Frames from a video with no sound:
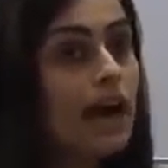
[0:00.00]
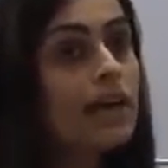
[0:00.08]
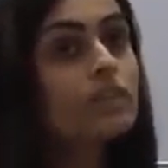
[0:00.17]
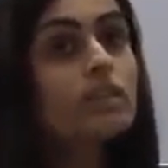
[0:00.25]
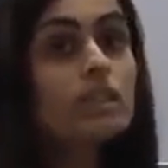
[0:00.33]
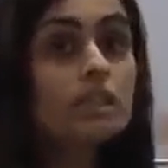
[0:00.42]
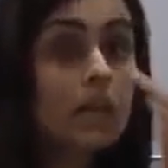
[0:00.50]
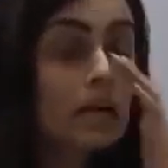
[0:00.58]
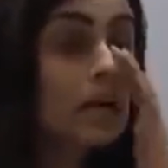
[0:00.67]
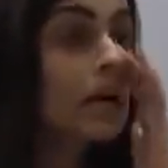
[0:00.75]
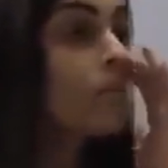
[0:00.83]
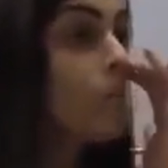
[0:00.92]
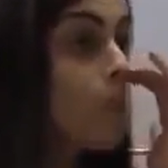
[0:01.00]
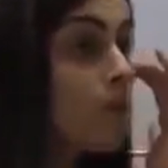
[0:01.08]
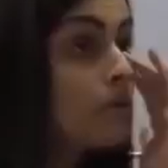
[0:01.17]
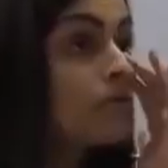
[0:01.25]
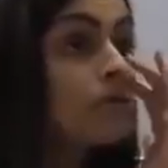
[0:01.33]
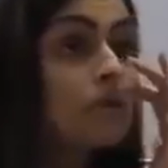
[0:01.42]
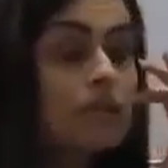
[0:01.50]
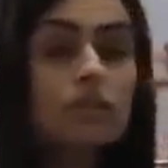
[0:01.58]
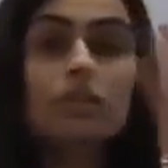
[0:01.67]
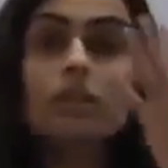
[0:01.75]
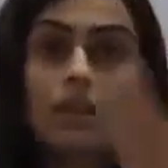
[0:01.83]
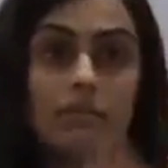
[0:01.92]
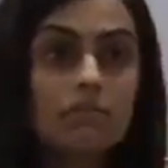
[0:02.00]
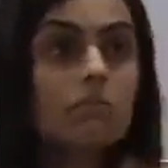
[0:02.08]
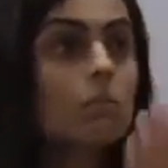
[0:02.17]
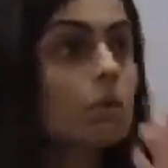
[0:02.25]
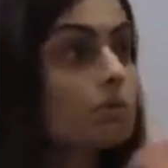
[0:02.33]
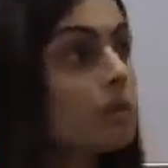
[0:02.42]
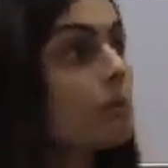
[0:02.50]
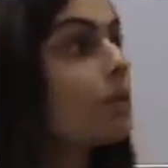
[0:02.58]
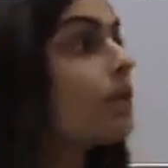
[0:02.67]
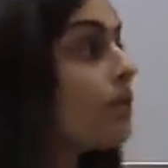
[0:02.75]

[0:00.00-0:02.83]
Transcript: I actually started getting more into religion than most people